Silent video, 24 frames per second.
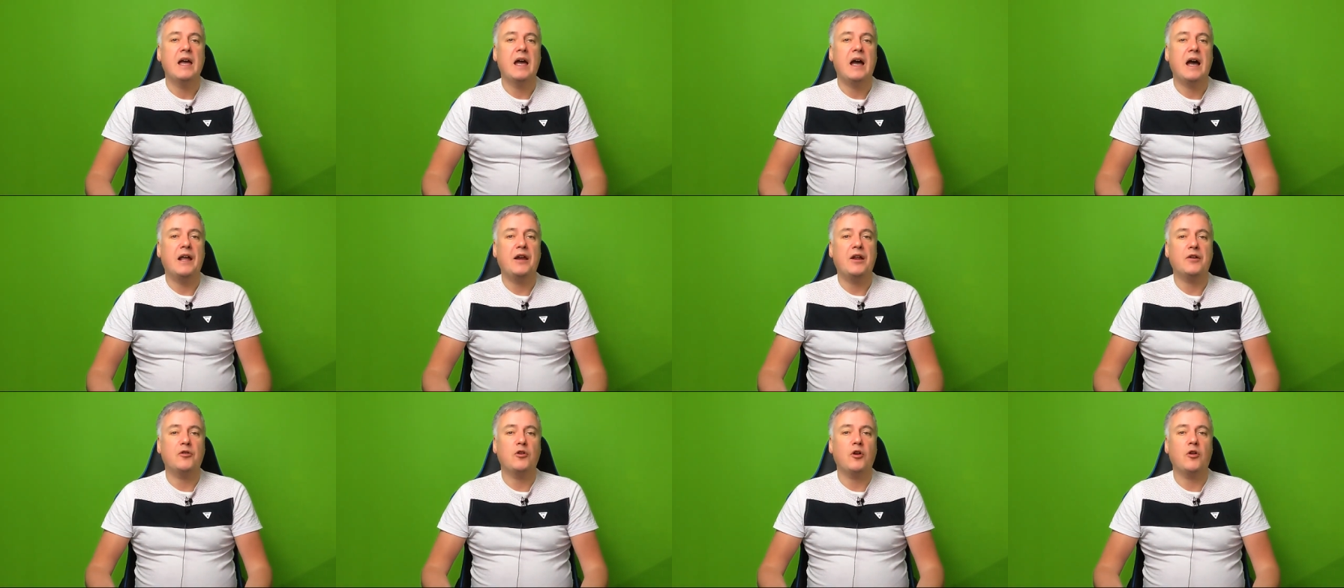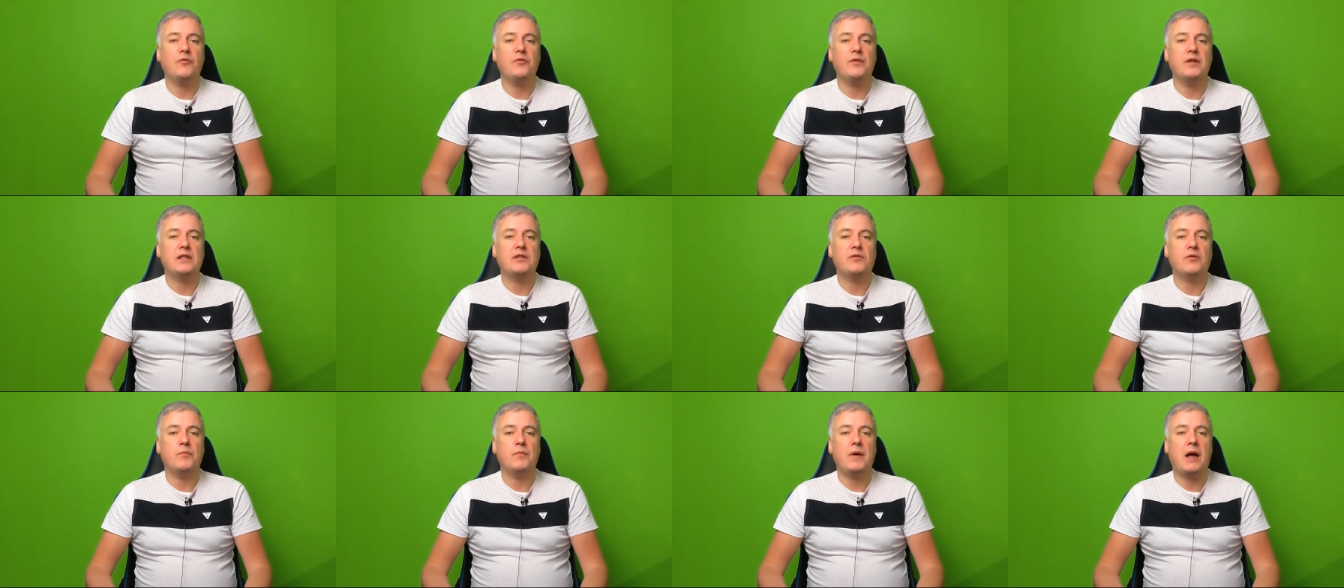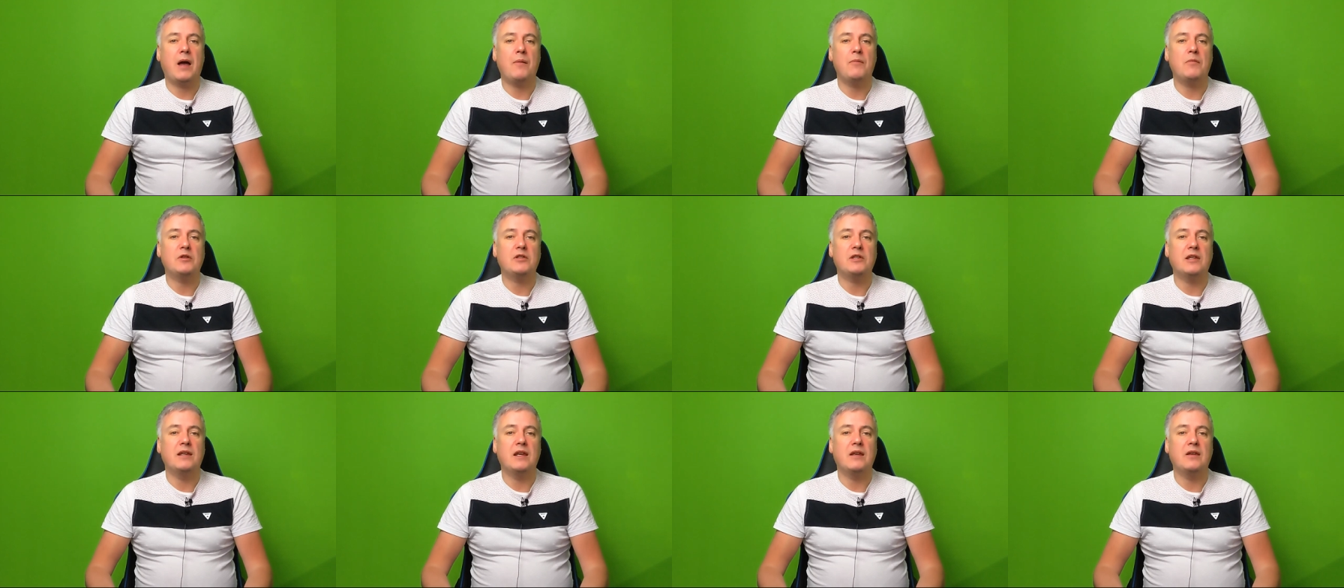and I got this from
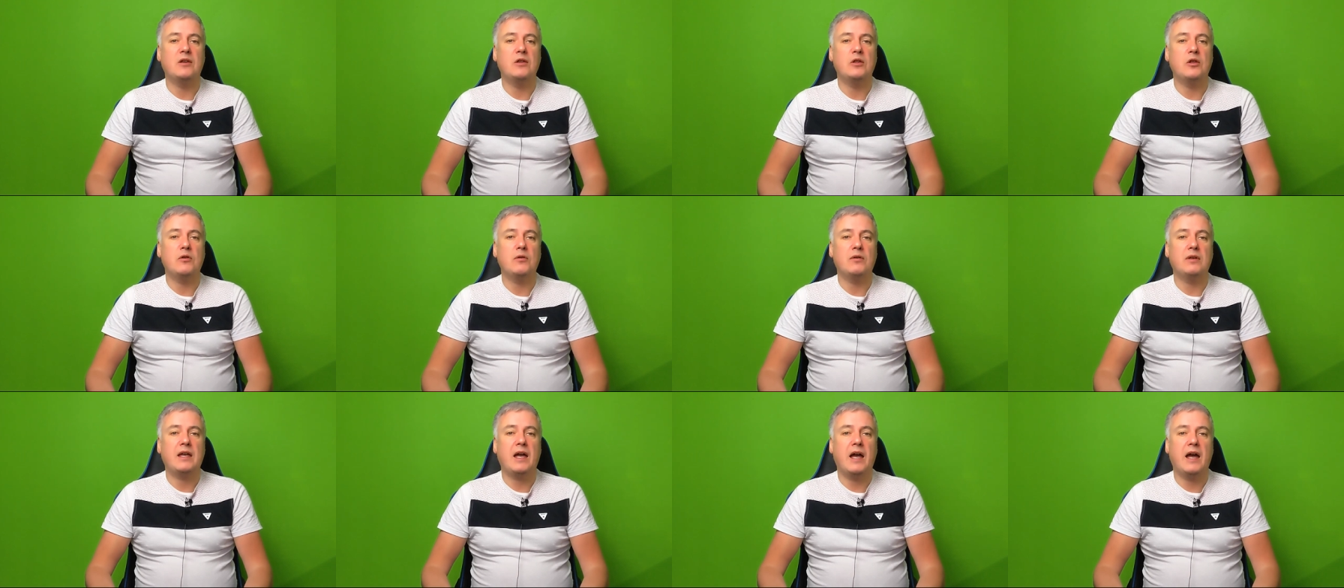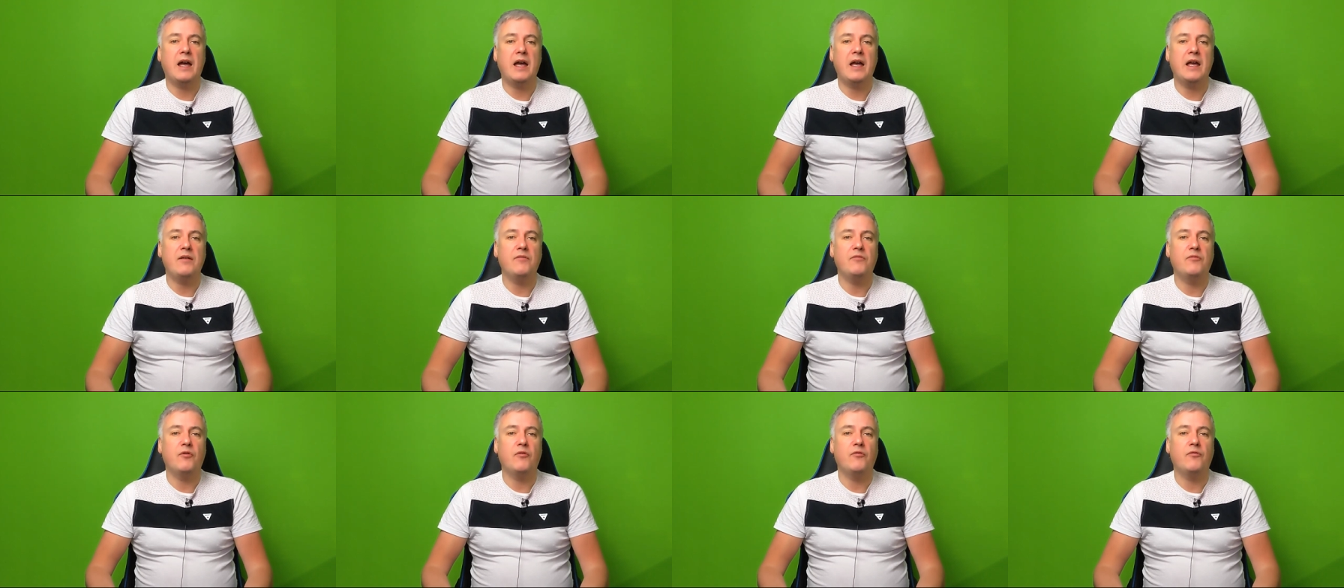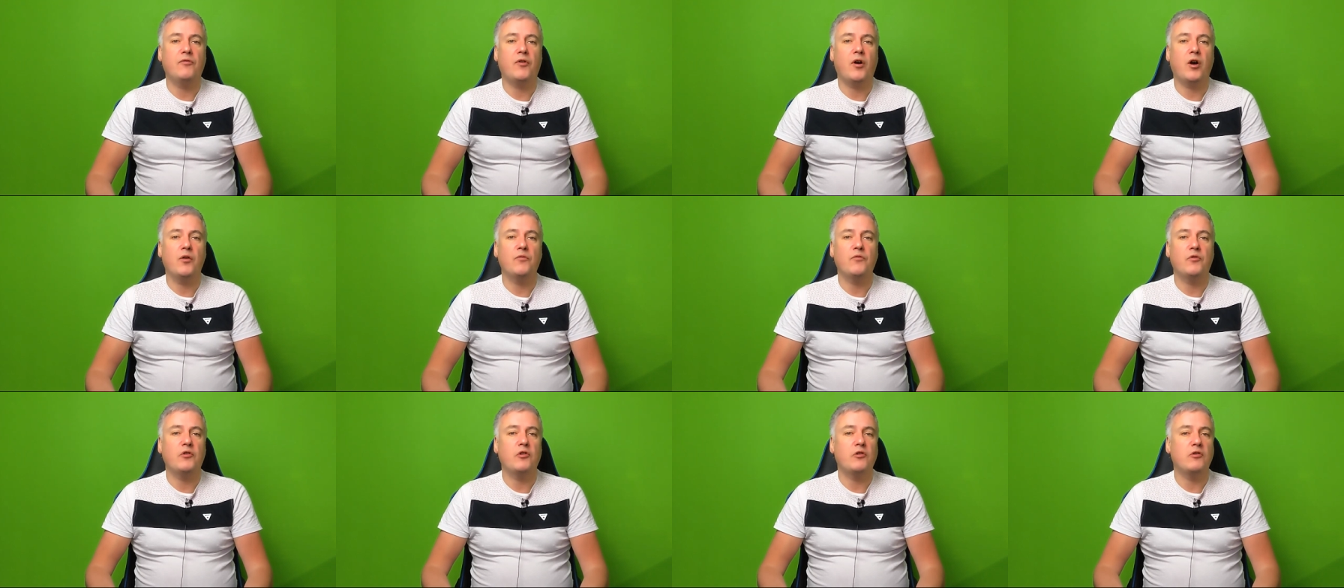Amazon in the U K for
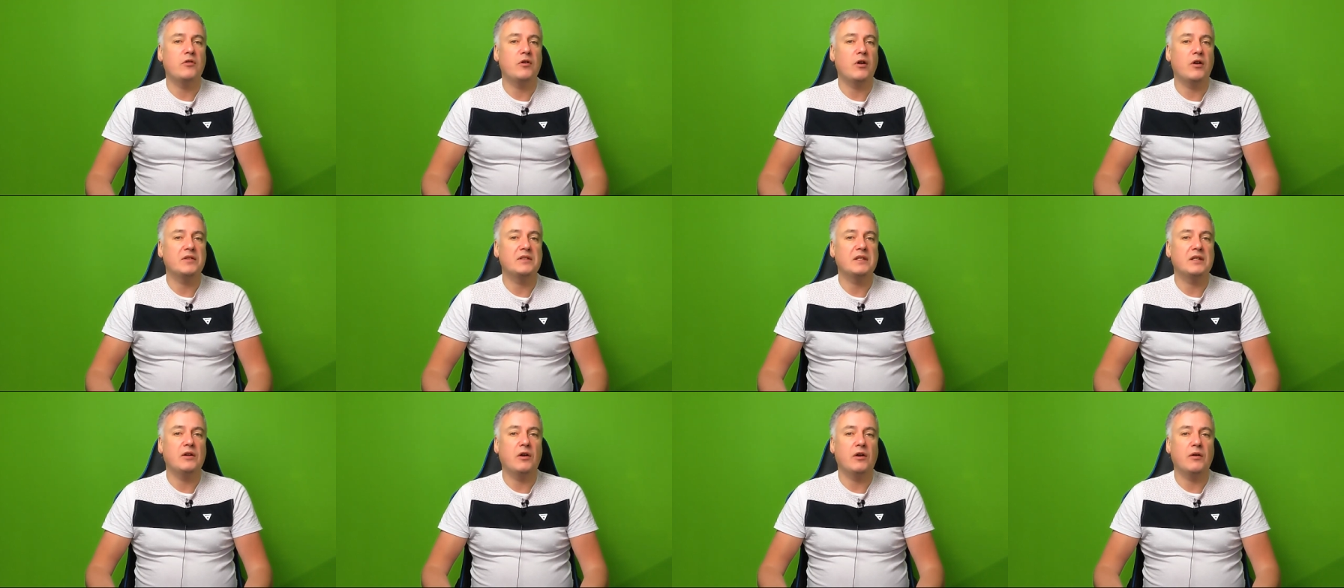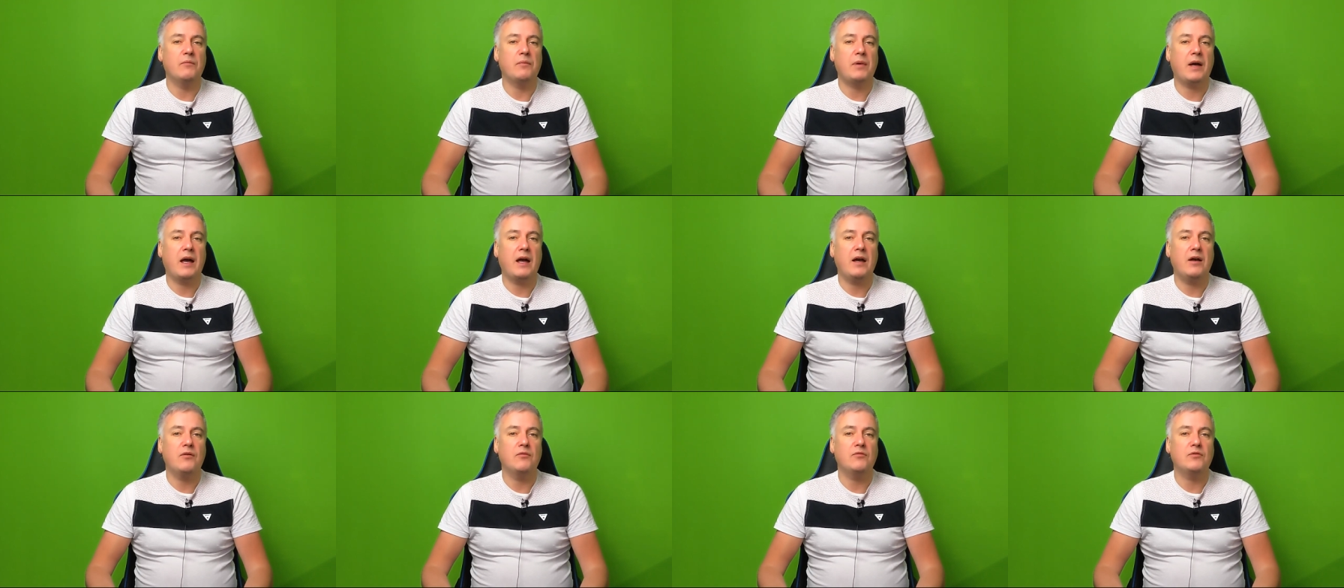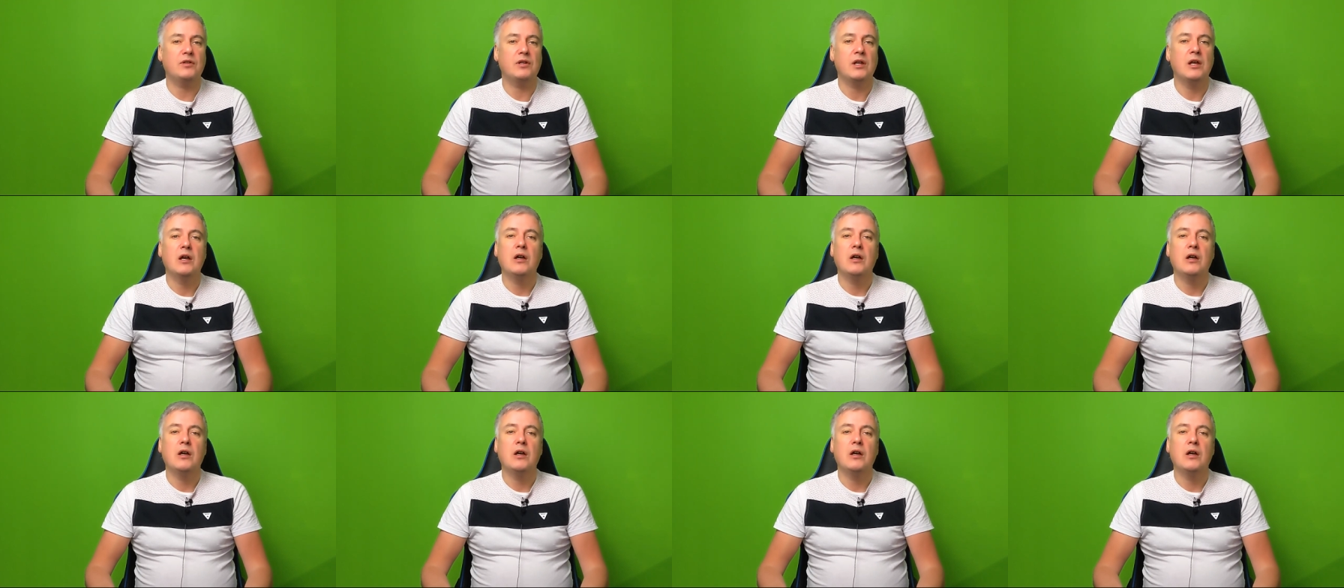five hundred ninety-nine pounds.